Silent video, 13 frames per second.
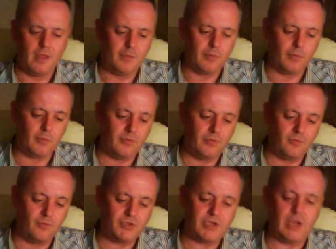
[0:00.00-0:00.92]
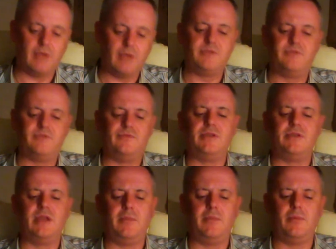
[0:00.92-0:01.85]
But with a rush out of his
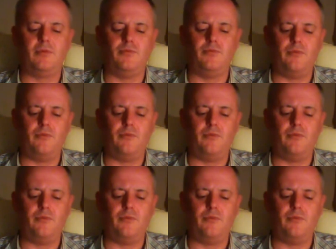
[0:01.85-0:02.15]
navel,